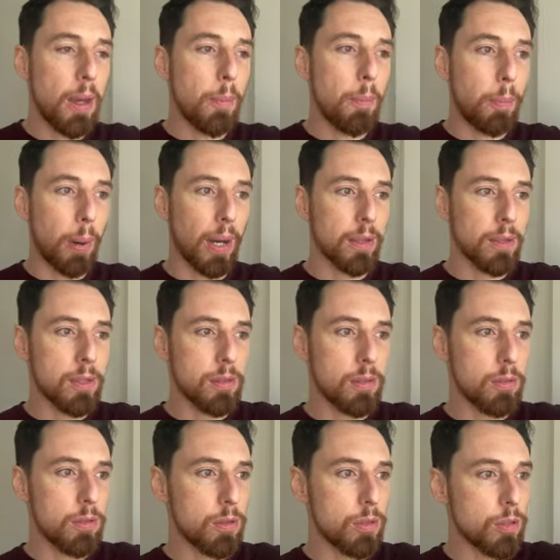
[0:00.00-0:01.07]
but
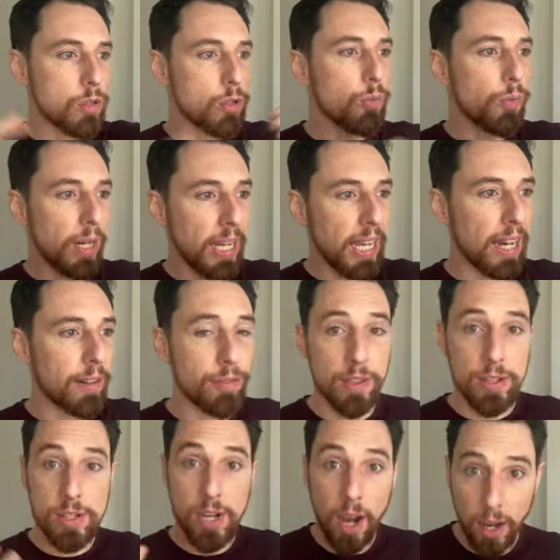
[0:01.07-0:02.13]
to really have the
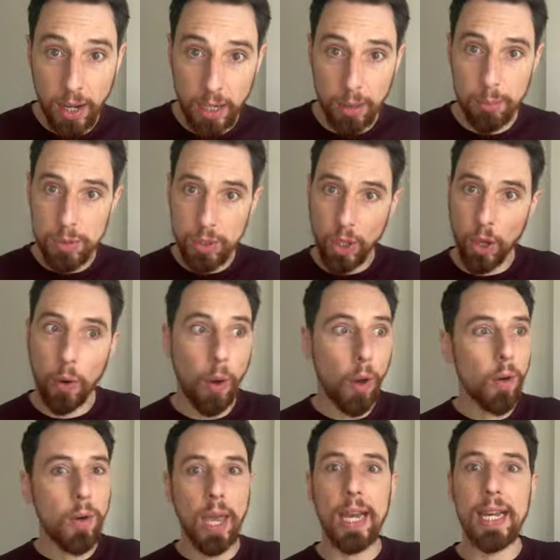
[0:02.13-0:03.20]
time to go,
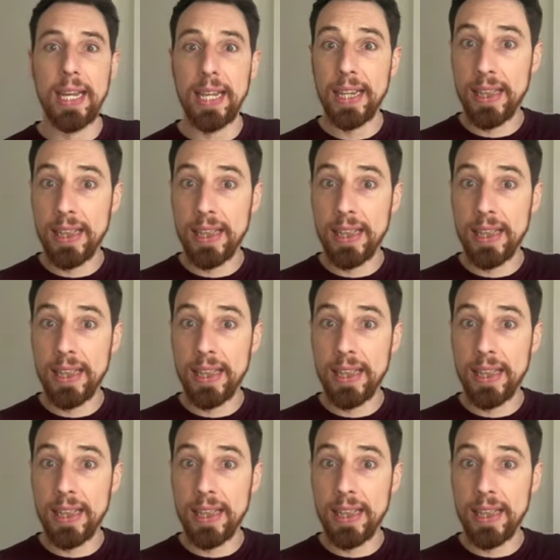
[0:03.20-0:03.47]
okay,